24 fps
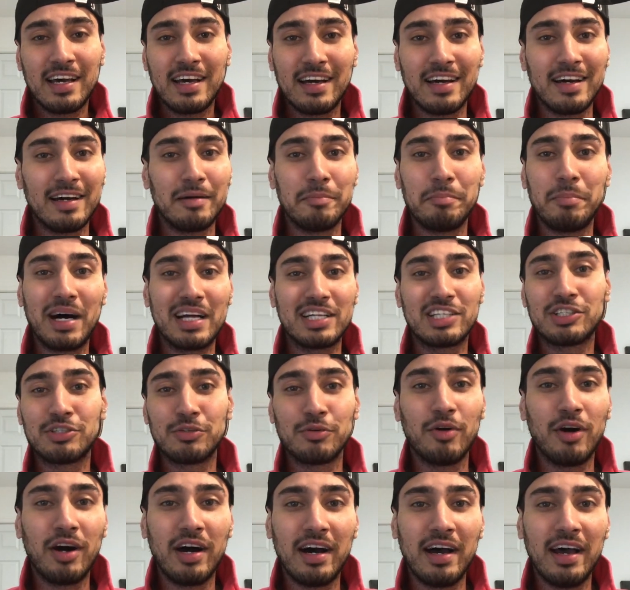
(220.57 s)

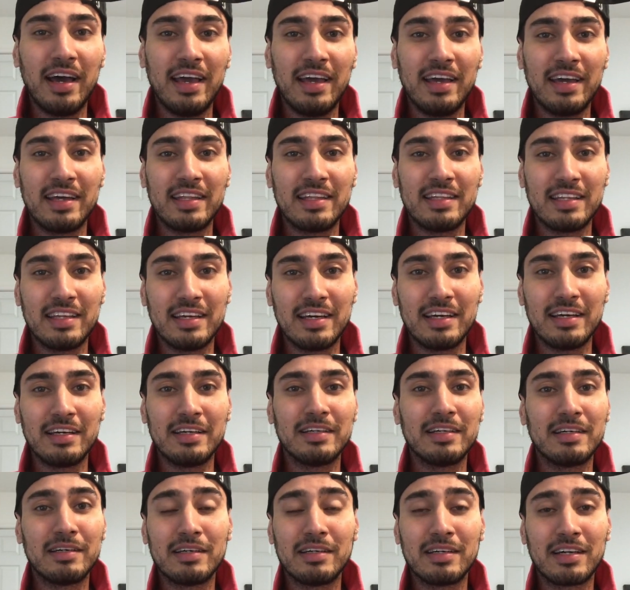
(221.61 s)
Batshuayi
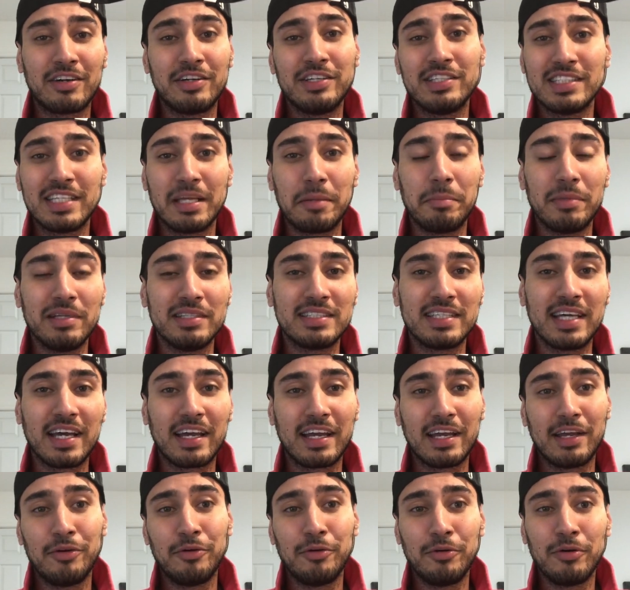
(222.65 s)
and Christian
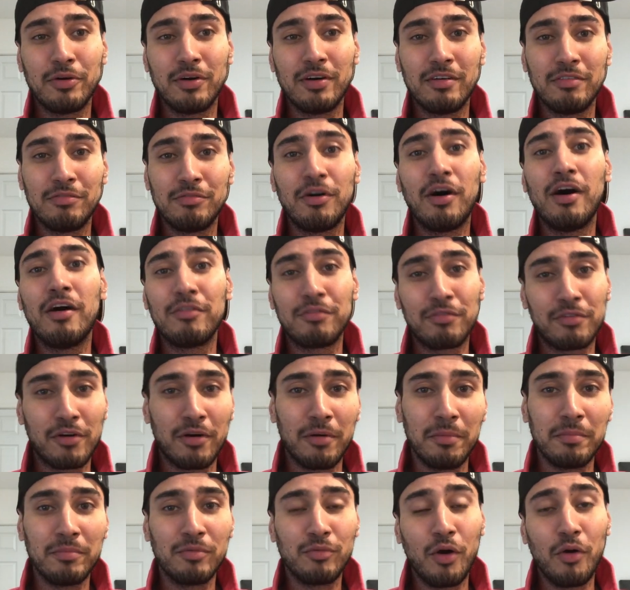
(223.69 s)
Benteke, who are far
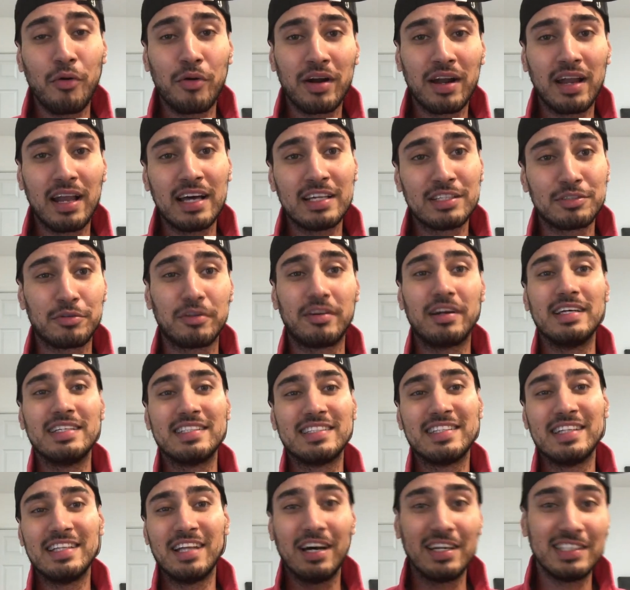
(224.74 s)
from world class,
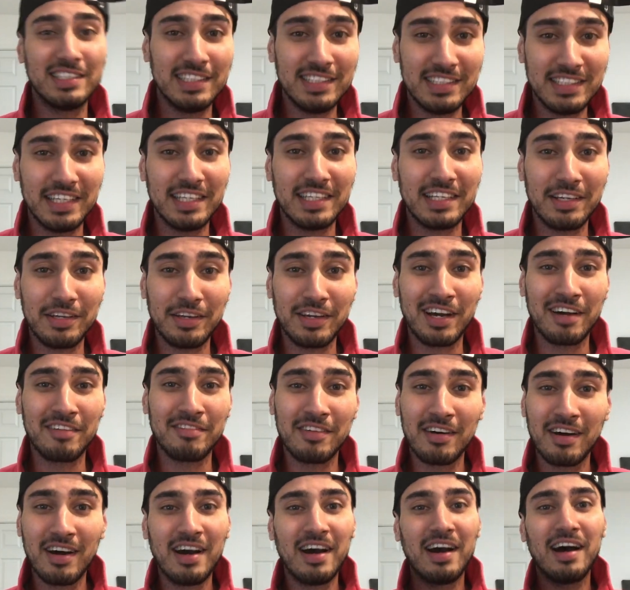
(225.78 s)
whereas in Argentina you have